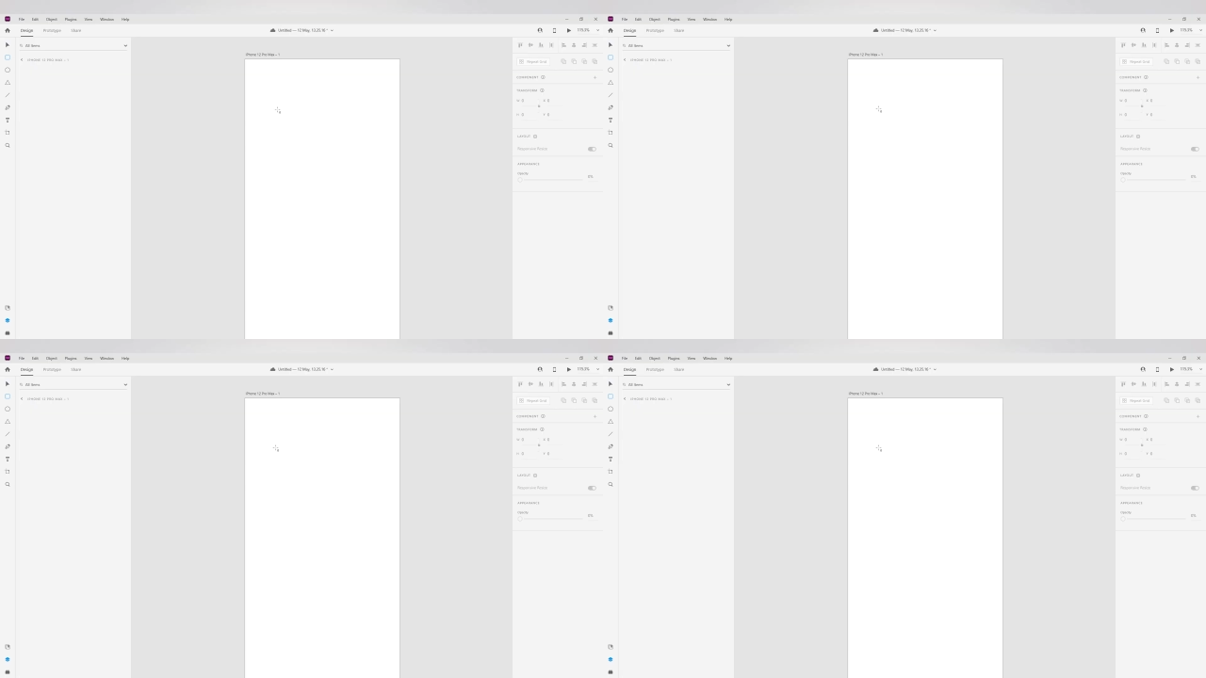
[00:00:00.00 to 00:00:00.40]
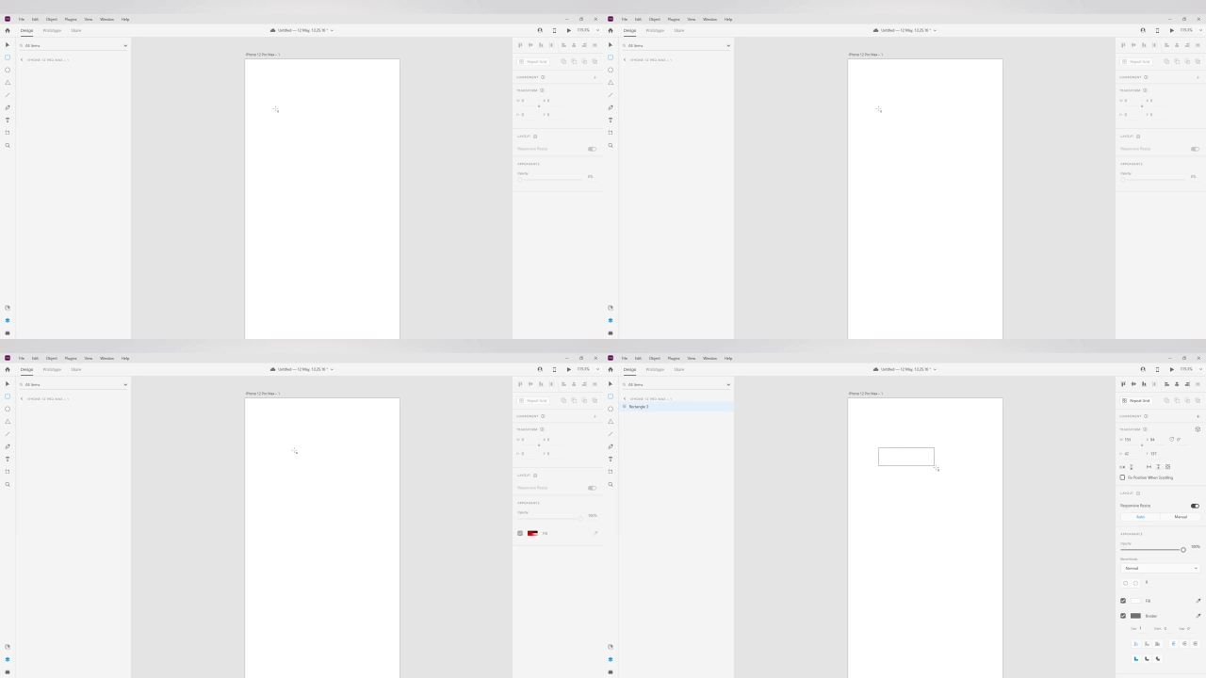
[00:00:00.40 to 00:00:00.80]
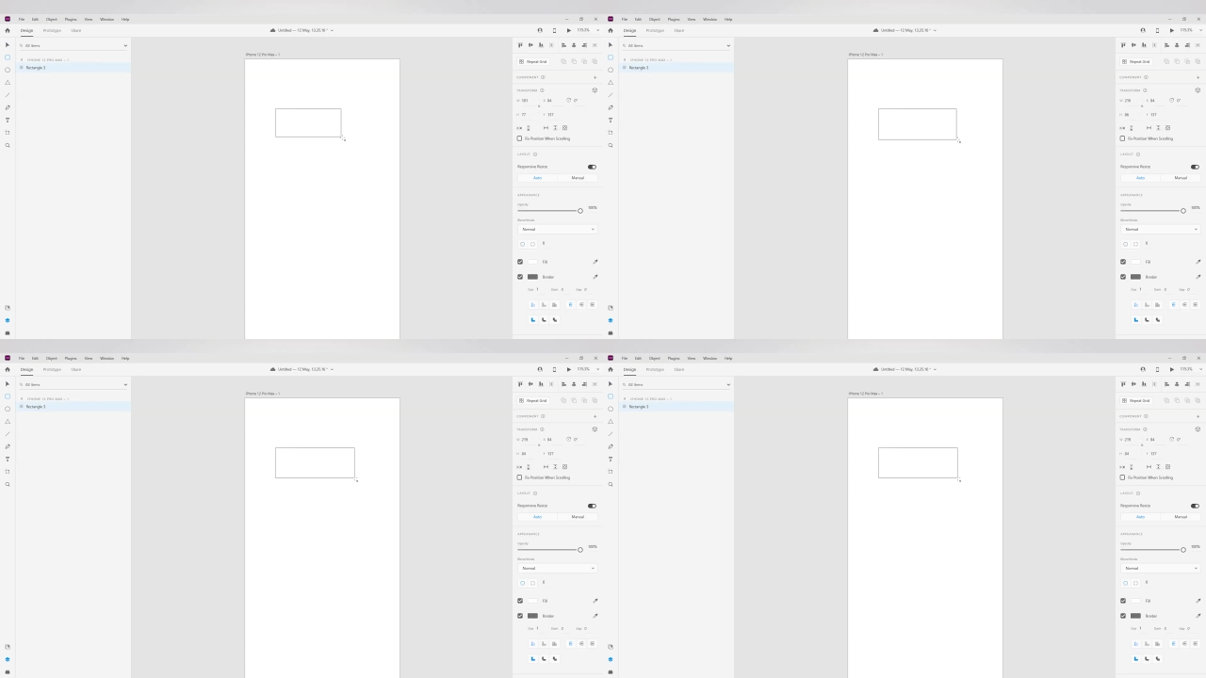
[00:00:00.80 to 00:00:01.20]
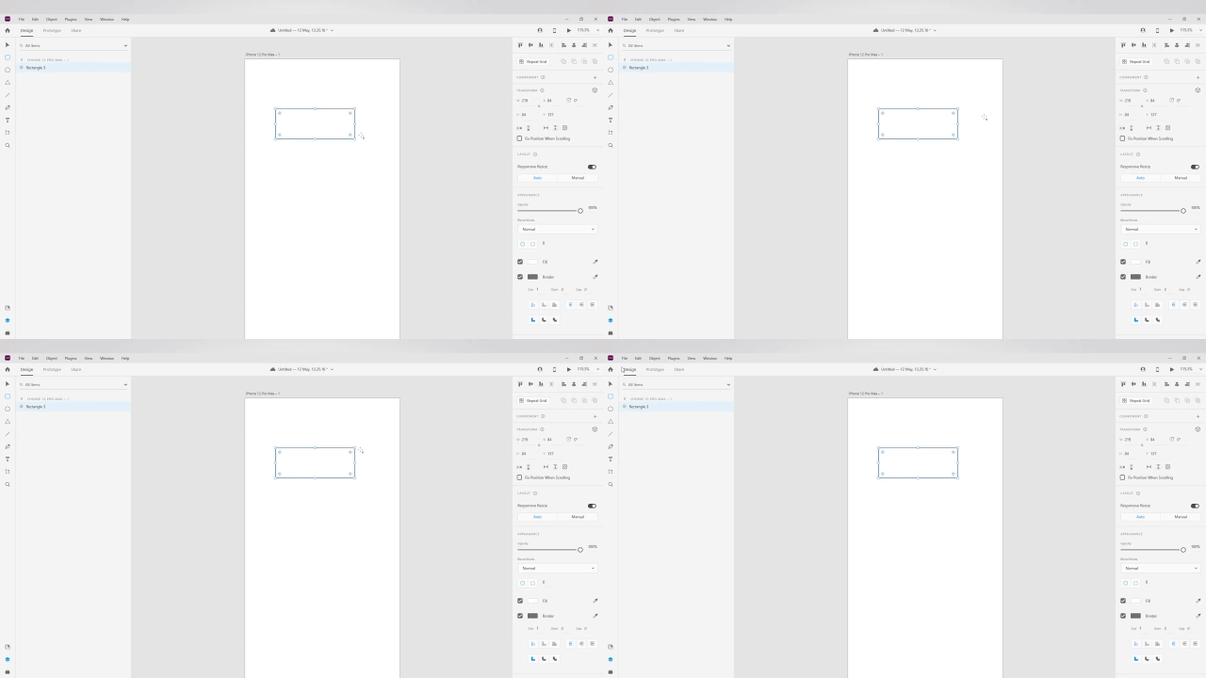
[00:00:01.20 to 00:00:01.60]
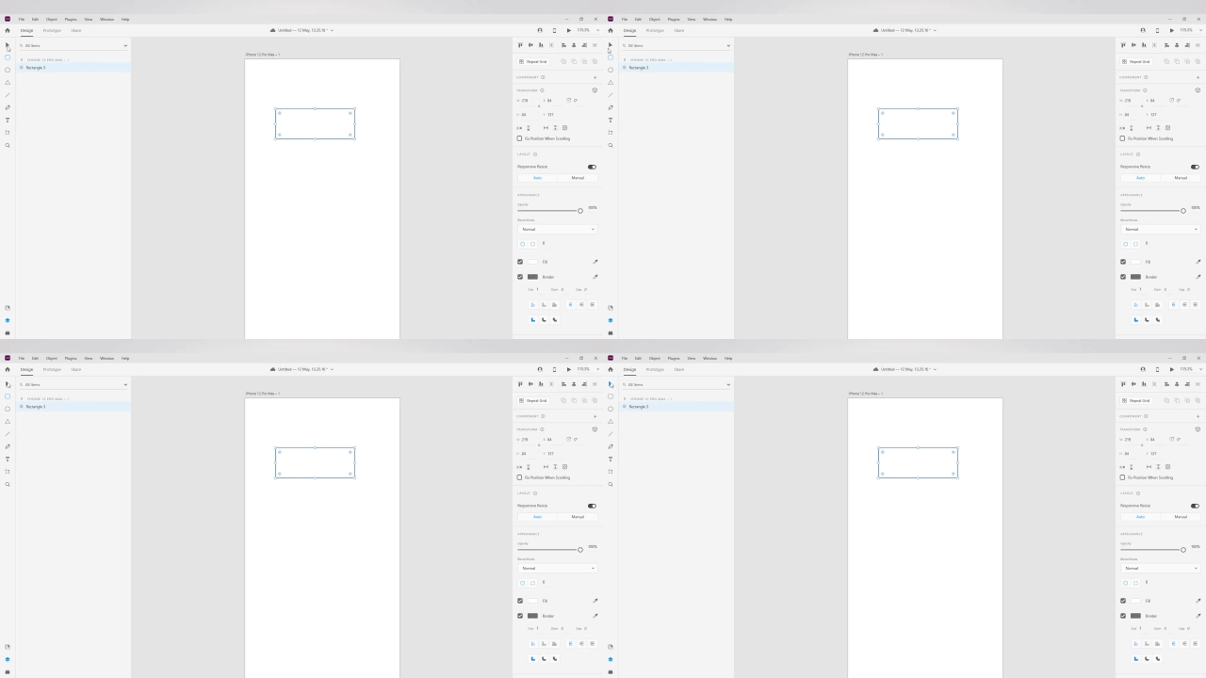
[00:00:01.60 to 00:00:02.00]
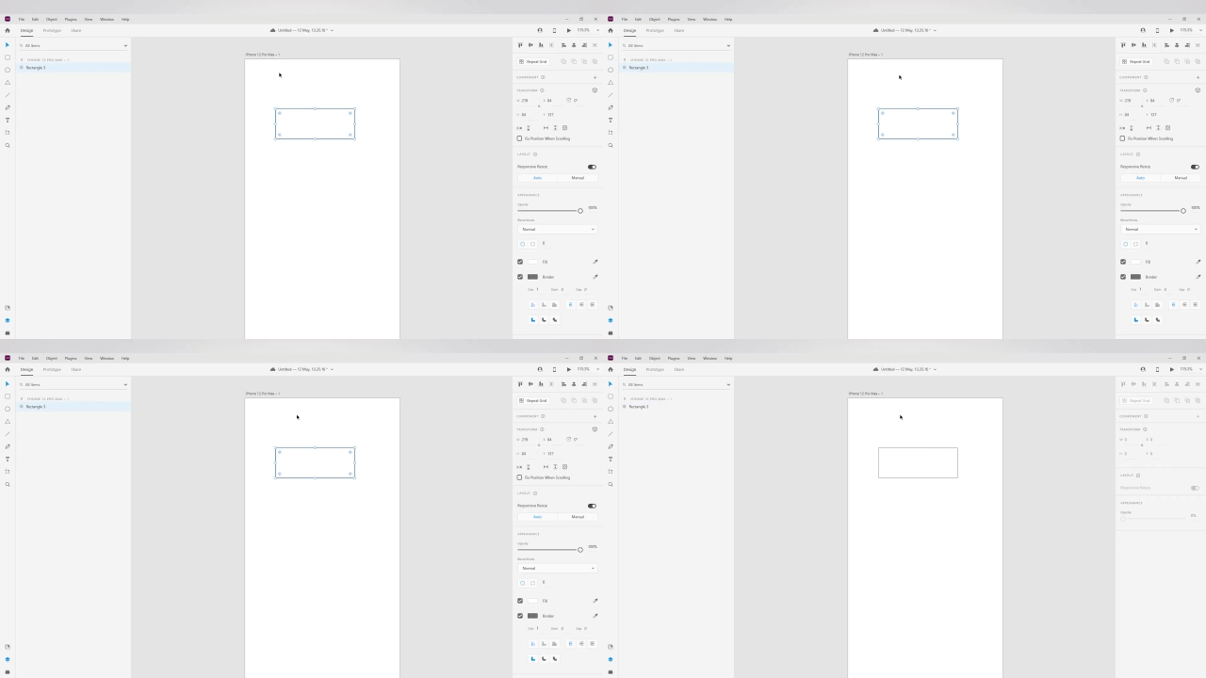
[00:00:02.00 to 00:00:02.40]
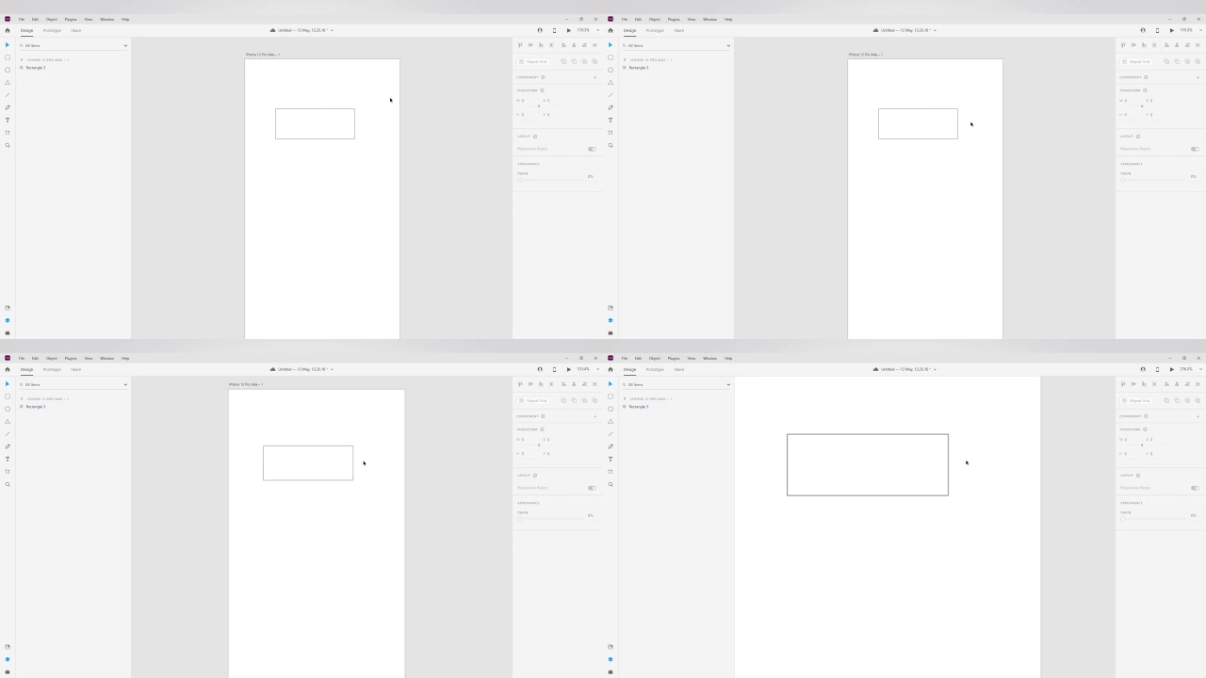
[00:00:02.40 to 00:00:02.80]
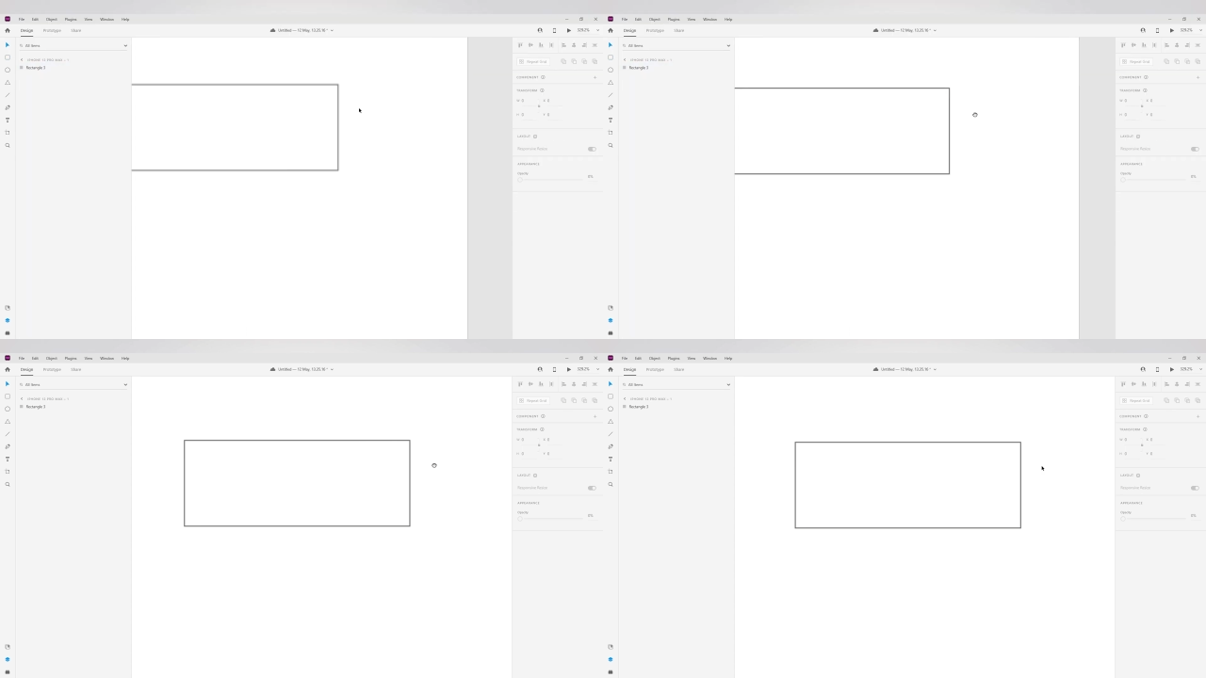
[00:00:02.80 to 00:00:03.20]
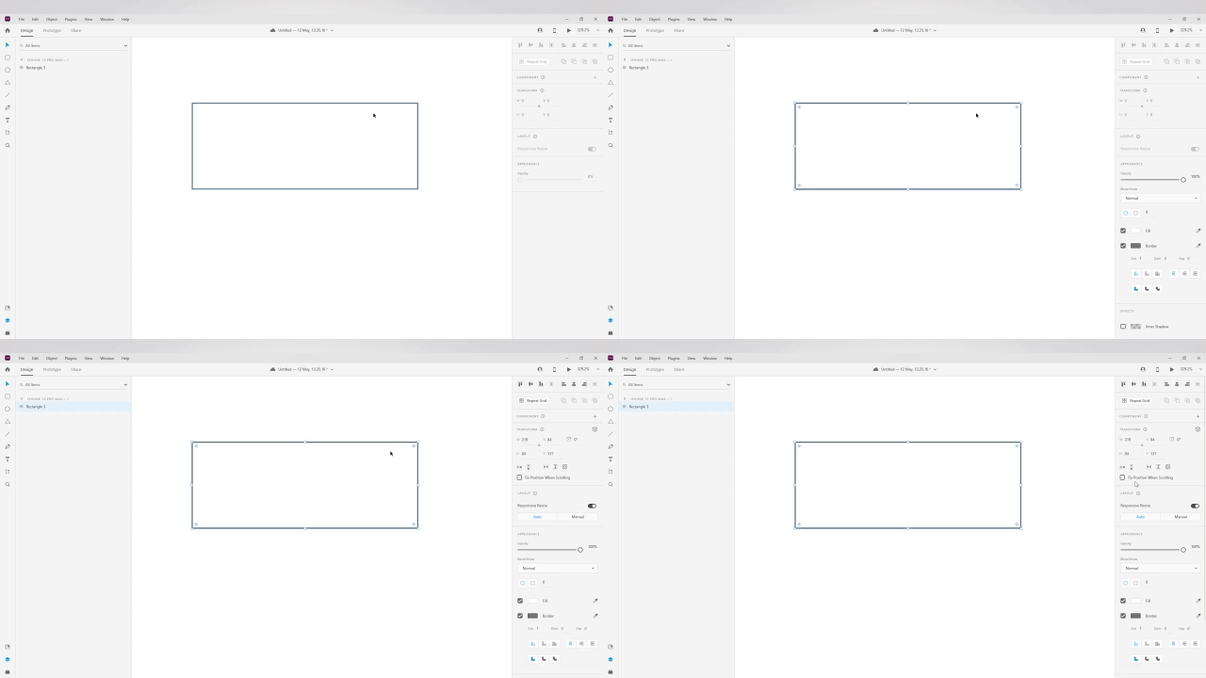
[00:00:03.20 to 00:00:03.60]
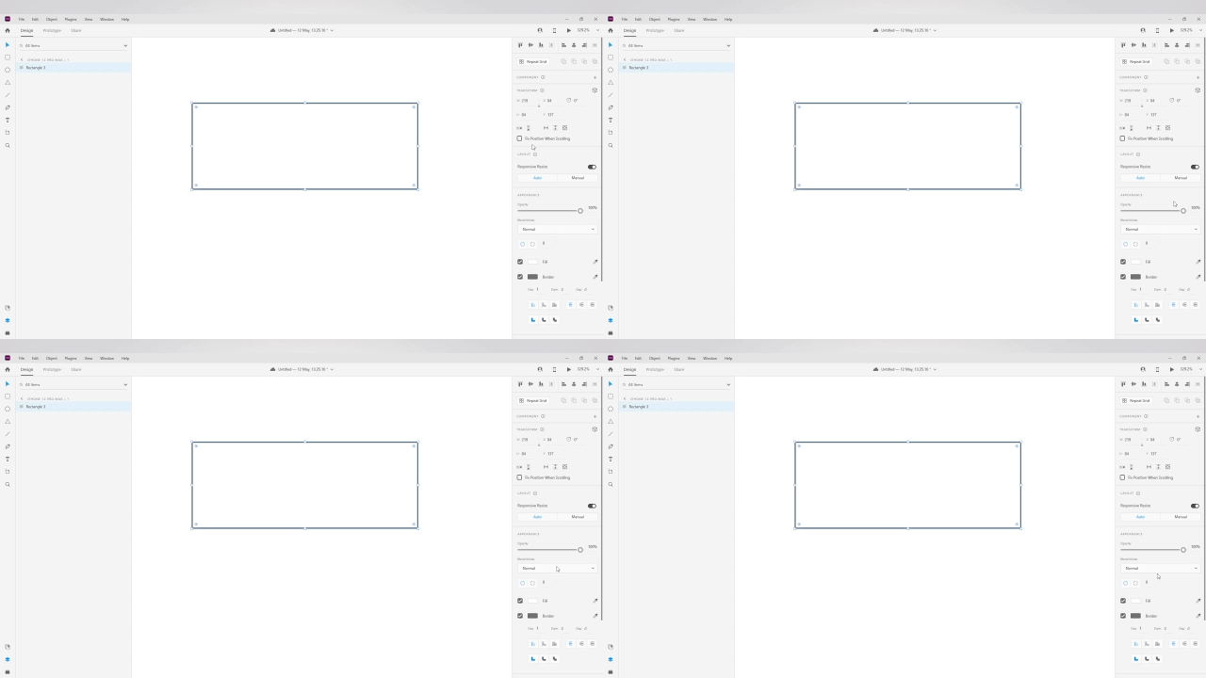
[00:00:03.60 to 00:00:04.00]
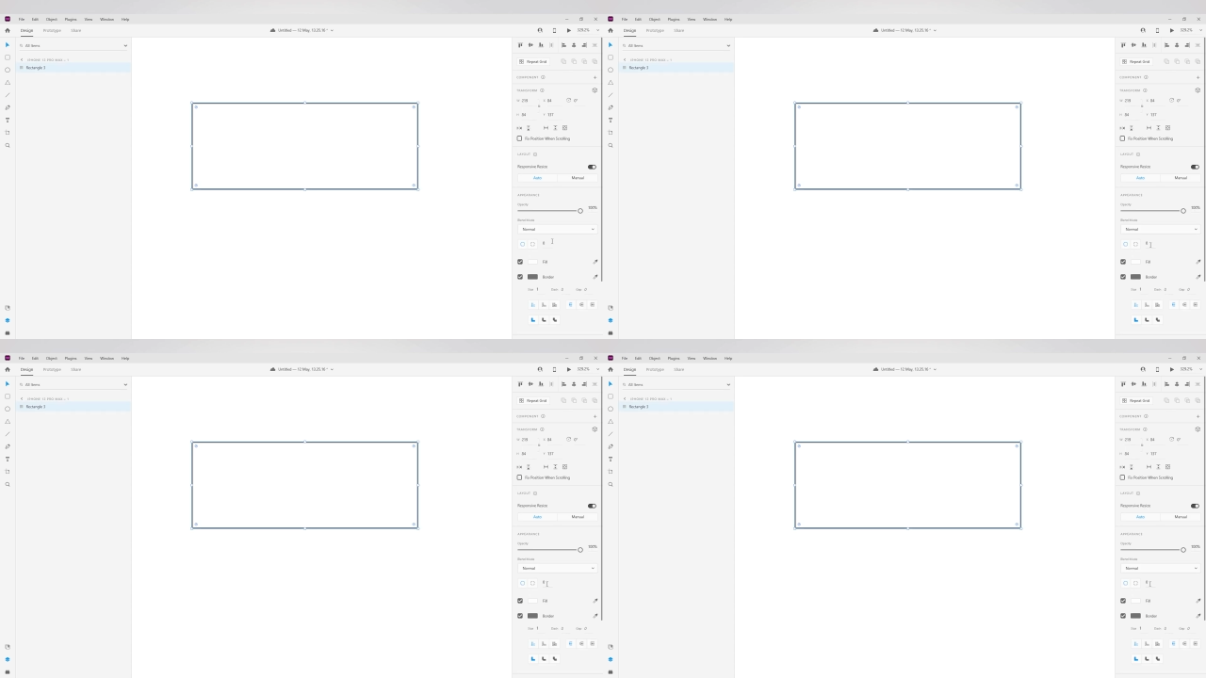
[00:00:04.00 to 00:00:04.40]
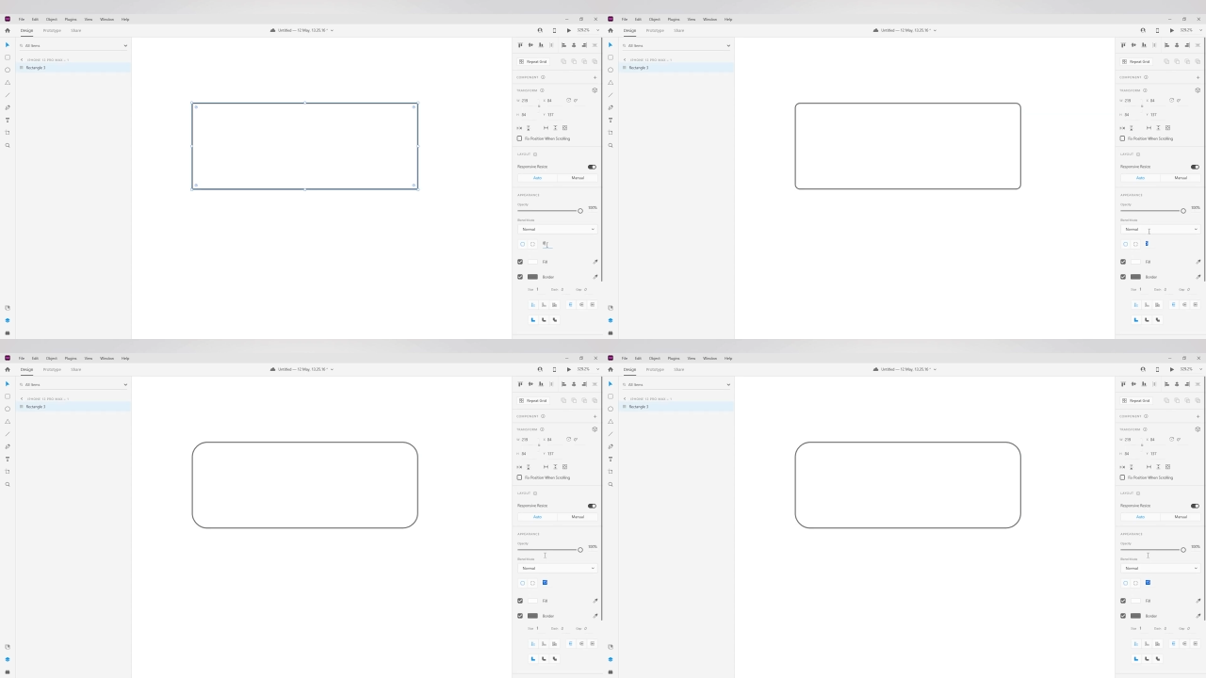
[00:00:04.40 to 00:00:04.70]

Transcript: Nobody's mouth can be seen.